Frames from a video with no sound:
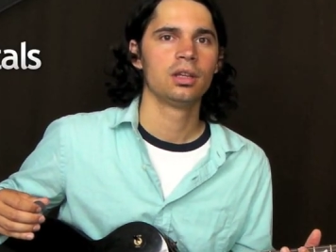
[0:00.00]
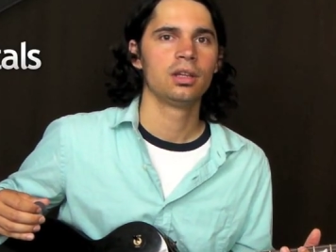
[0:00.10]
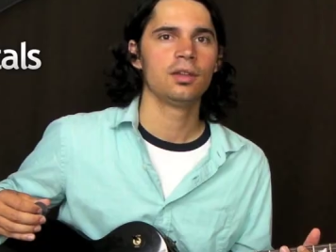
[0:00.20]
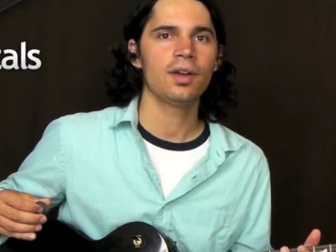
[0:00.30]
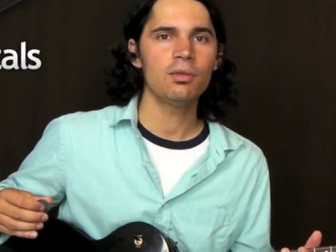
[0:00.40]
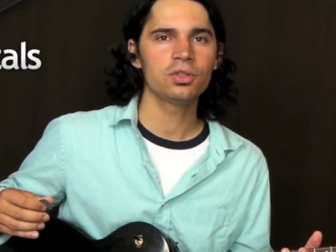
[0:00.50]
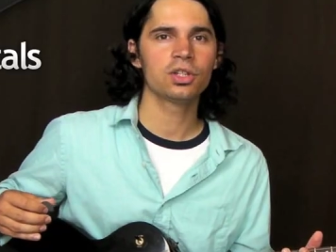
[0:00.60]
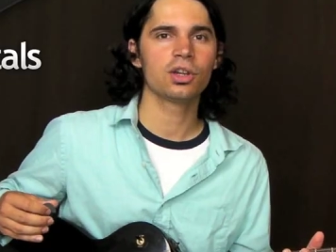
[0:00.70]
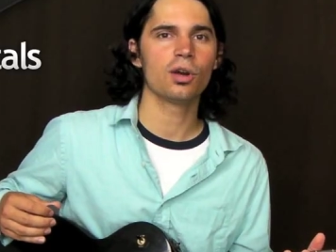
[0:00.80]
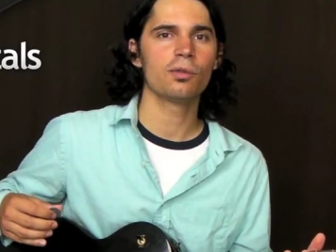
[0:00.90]
If I was to
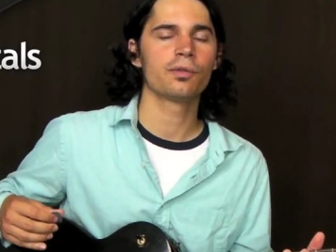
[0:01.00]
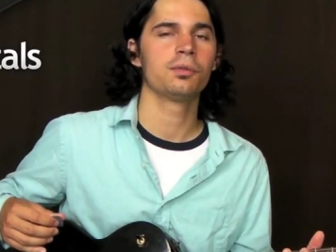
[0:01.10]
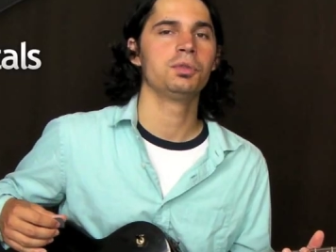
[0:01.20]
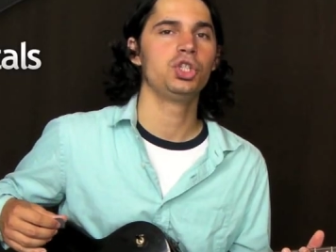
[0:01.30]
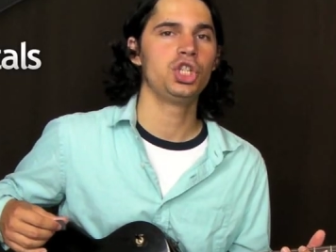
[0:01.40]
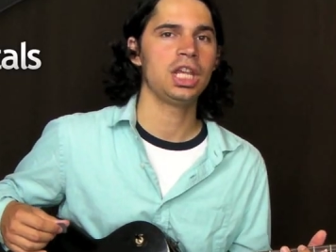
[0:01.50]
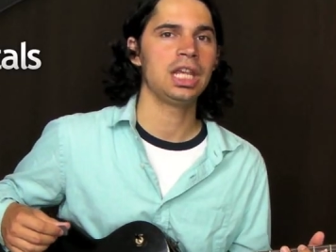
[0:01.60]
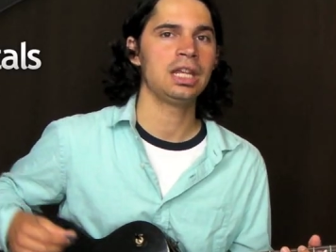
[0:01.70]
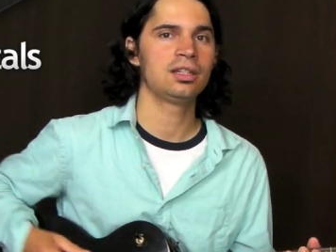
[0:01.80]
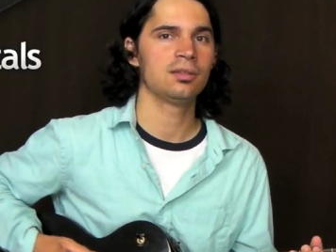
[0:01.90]
go from
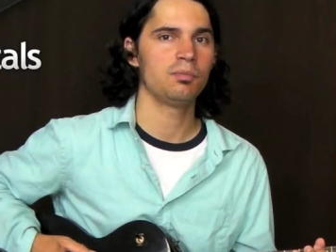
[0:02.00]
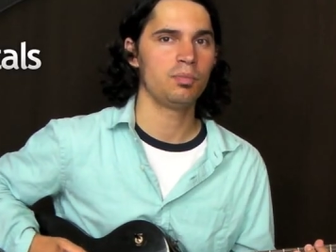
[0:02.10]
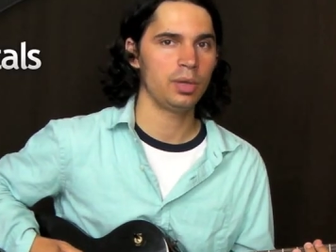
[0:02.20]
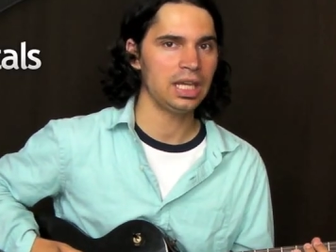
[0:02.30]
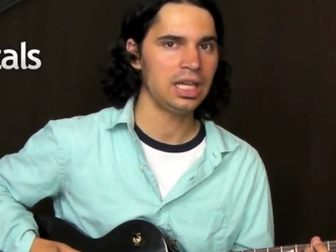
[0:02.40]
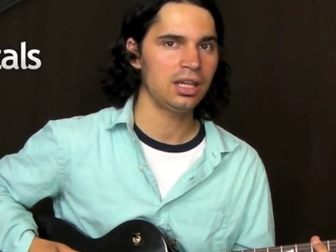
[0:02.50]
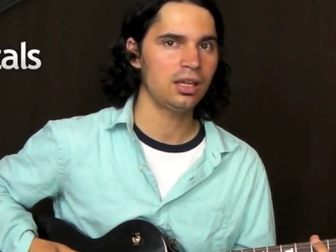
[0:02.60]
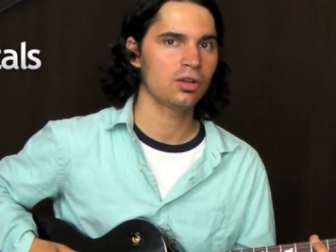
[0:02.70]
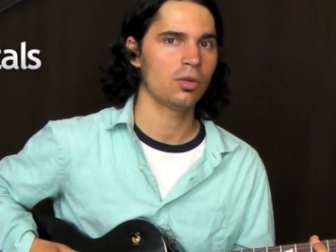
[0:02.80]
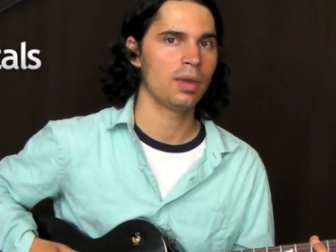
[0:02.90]
G to B
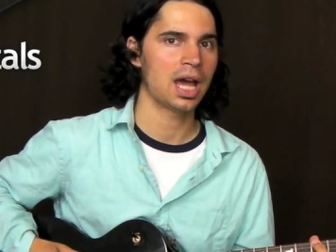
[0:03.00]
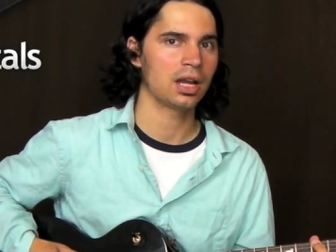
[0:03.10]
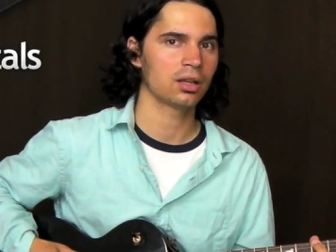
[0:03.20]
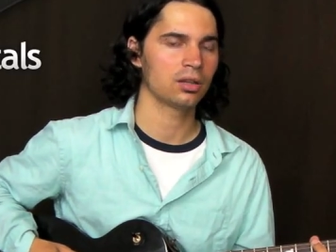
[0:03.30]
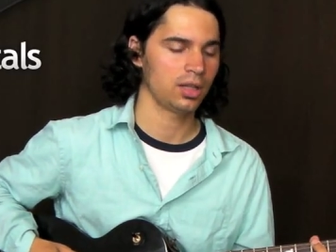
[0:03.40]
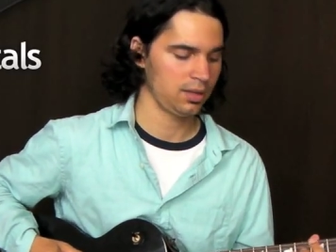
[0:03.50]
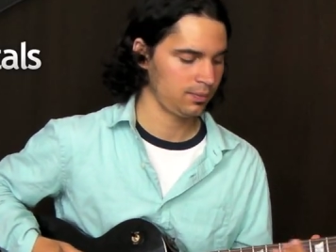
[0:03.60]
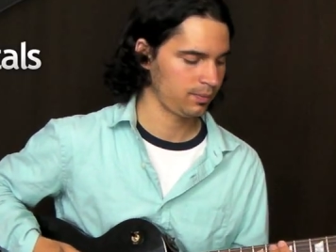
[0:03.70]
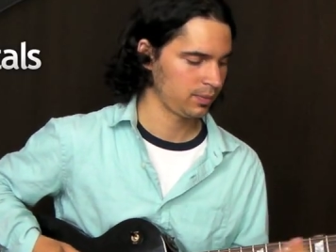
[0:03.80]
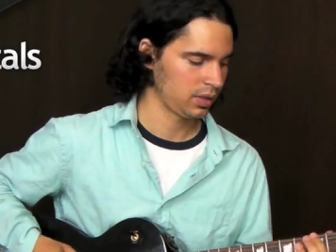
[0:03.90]
chromatically,
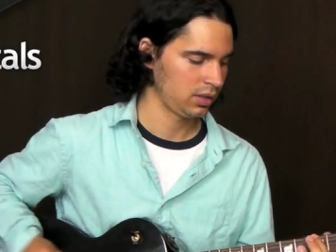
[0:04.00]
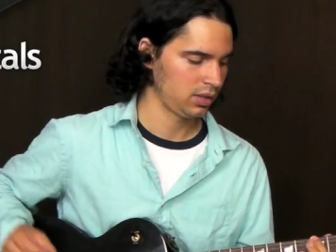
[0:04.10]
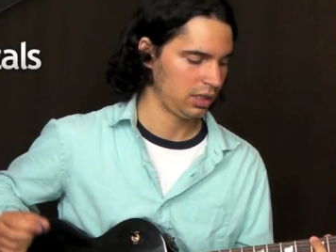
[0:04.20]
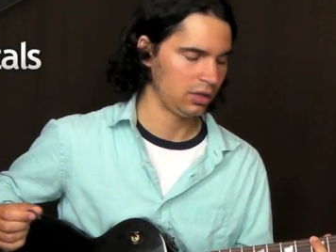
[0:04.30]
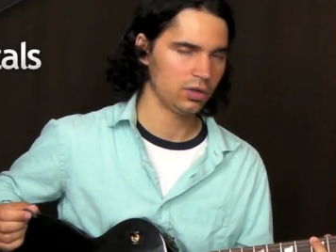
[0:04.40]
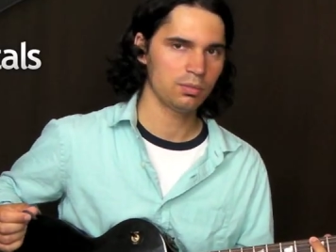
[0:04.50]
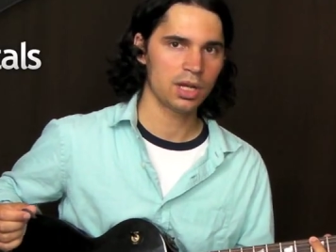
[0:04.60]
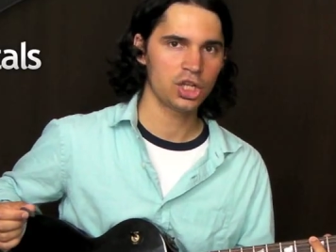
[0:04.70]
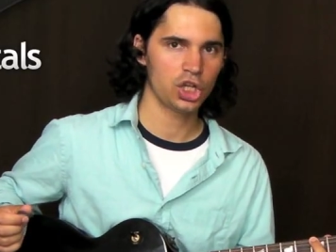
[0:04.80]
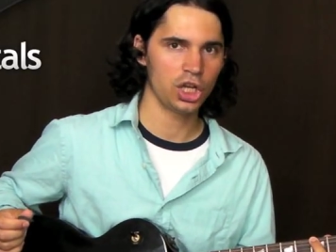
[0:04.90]
here's my
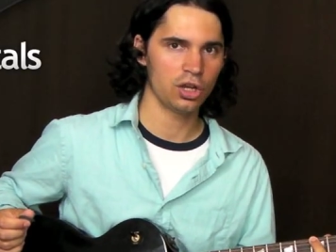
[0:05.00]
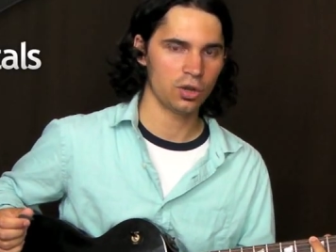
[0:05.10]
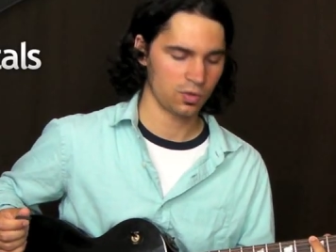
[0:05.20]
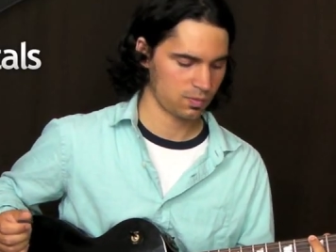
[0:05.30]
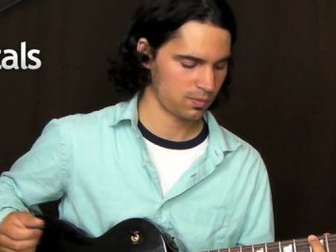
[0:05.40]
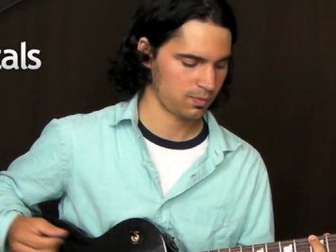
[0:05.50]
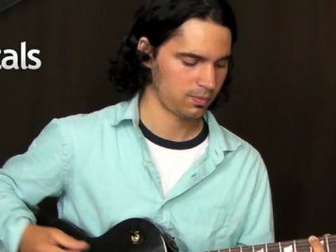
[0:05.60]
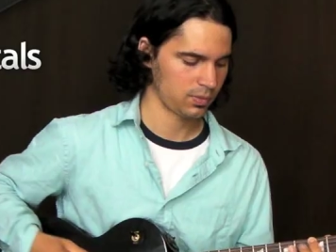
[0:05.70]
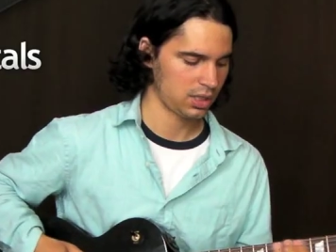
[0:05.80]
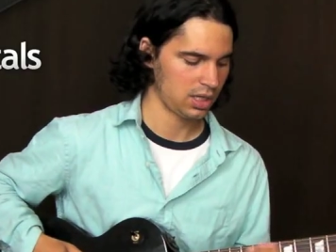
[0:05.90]
G
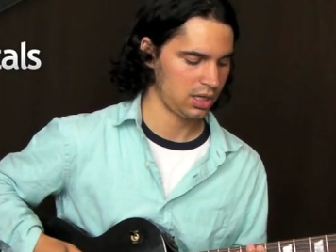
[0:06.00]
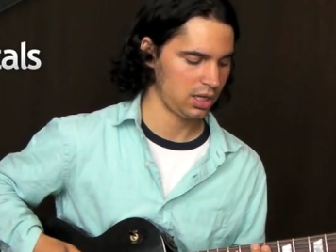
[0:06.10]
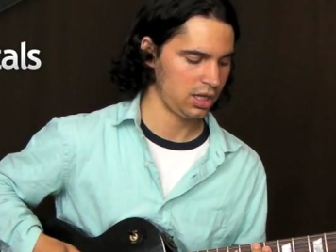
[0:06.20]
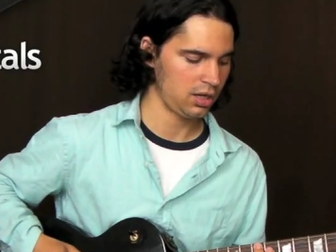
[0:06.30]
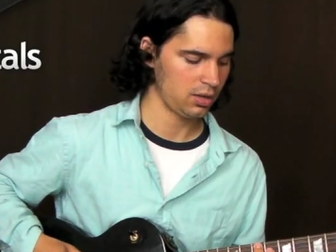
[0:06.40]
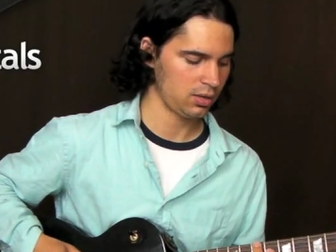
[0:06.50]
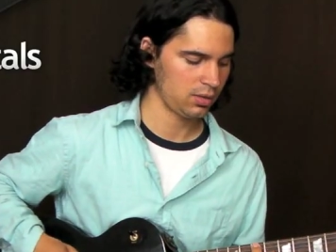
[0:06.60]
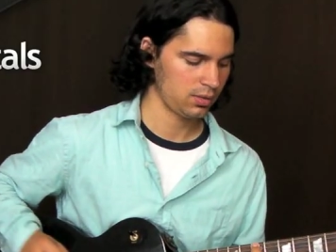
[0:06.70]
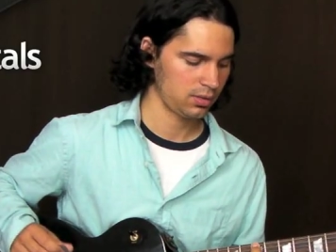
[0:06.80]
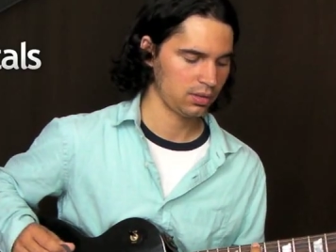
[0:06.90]
note, and here
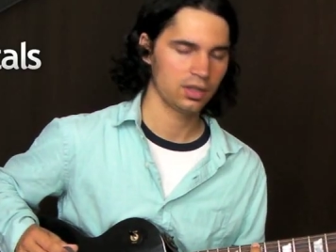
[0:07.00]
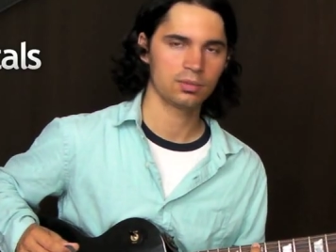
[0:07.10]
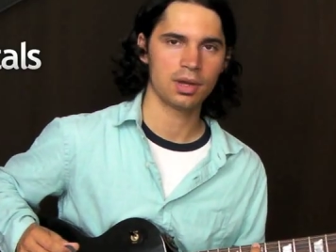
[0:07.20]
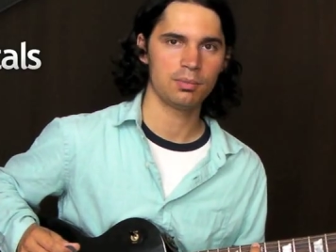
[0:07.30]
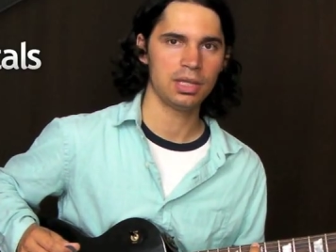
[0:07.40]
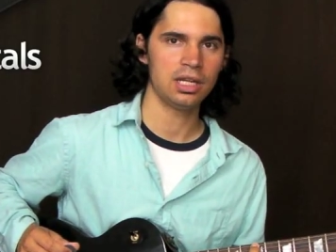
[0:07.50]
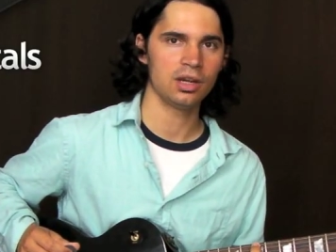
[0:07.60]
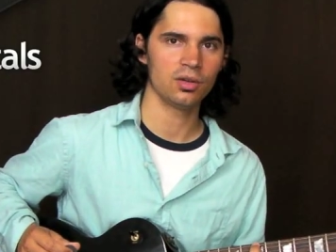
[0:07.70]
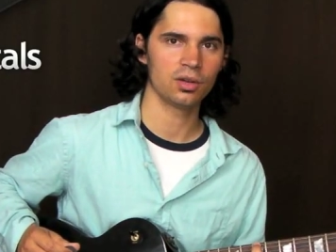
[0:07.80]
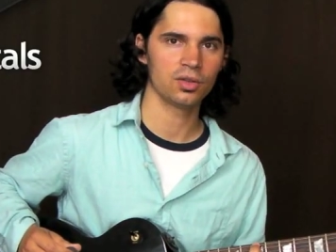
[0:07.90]
is my B
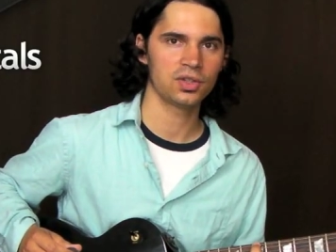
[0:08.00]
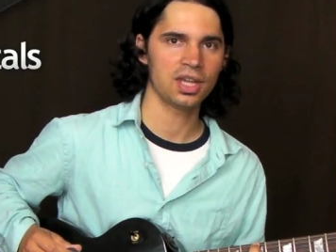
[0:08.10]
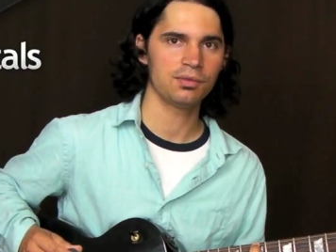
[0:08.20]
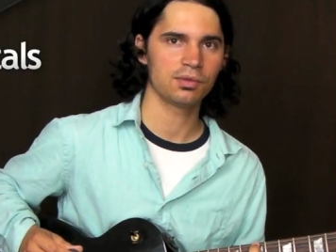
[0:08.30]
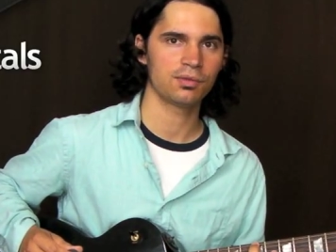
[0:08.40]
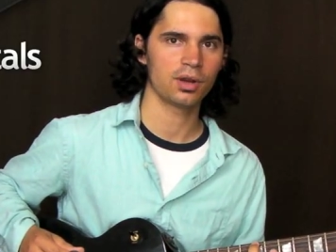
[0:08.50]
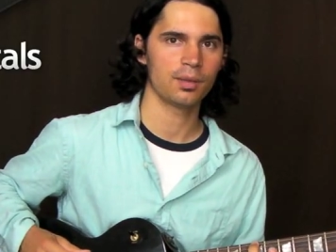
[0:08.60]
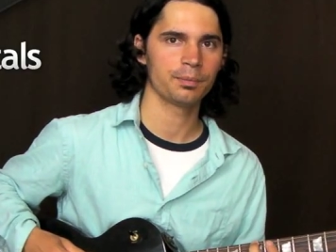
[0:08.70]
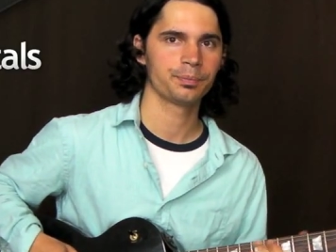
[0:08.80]
note on the 7th fret.